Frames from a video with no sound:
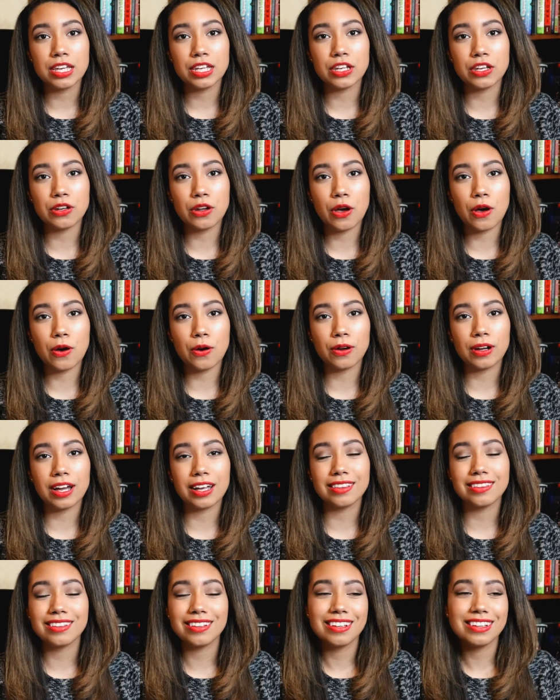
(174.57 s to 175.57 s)
You know,
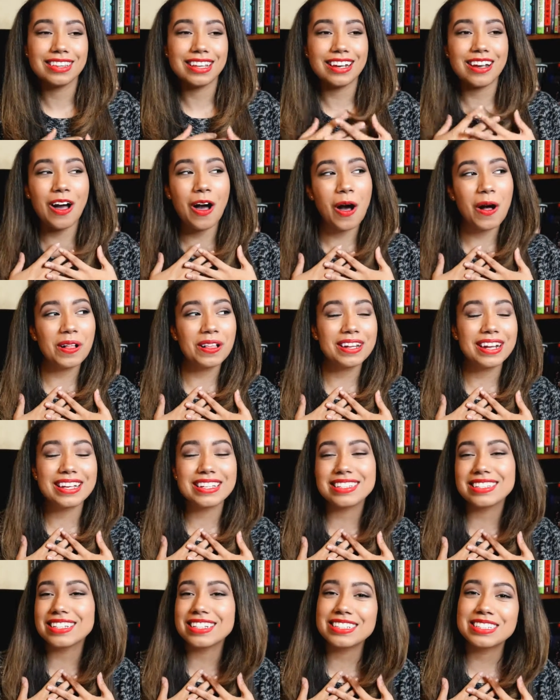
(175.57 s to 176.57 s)
got like holiday
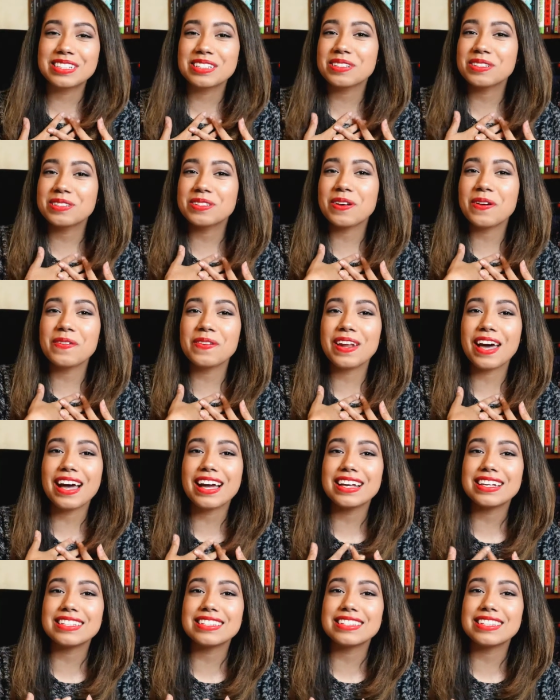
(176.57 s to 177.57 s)
scents, so
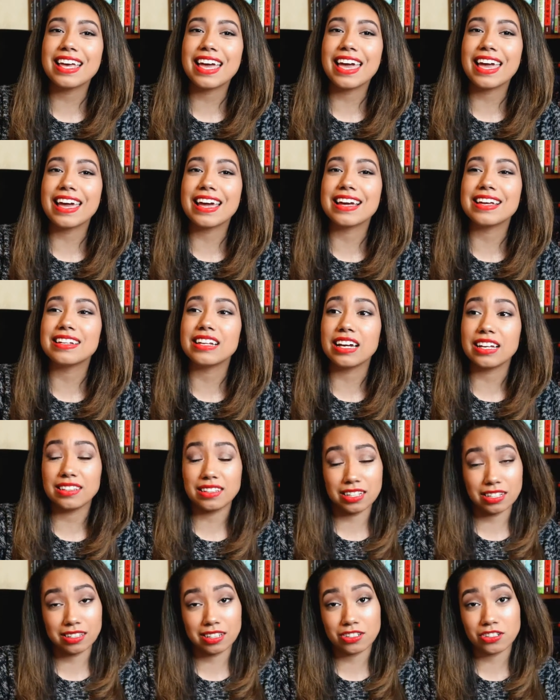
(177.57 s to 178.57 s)
nice, and I
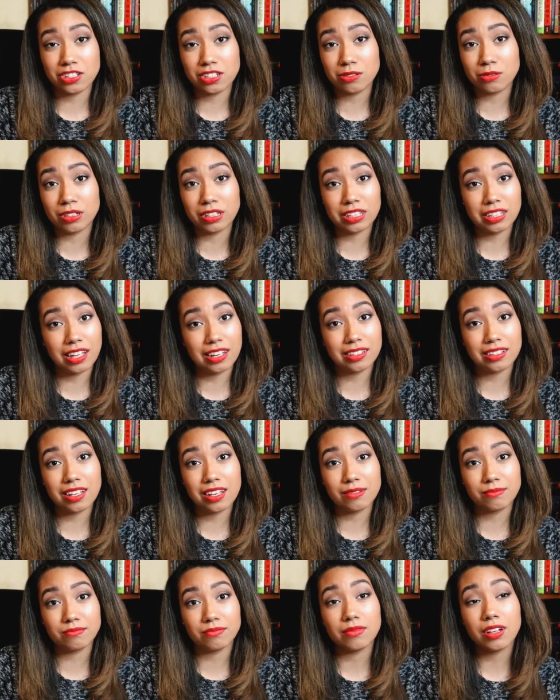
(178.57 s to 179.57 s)
think that she'd really like
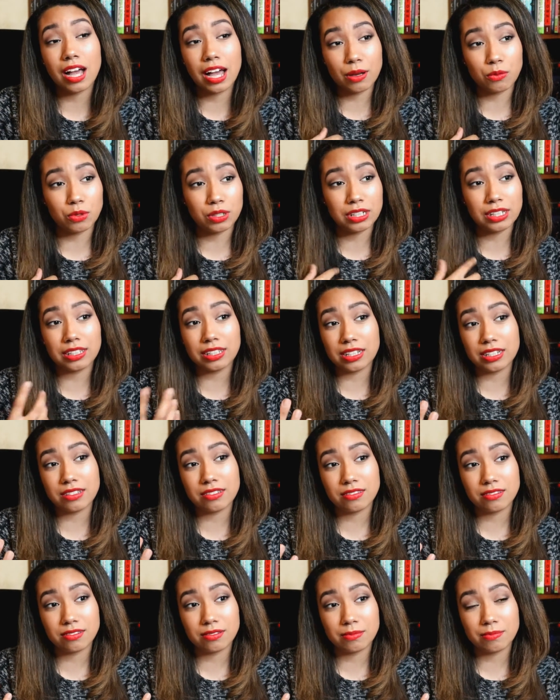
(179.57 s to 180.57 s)
that. I would at
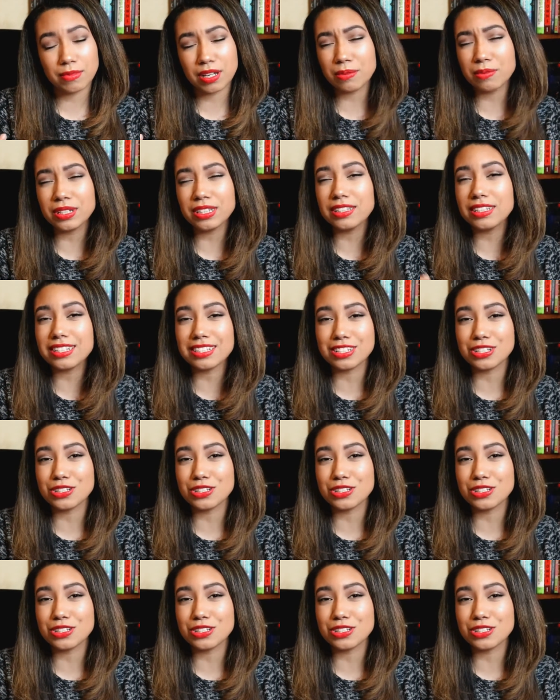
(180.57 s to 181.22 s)
least. Maybe this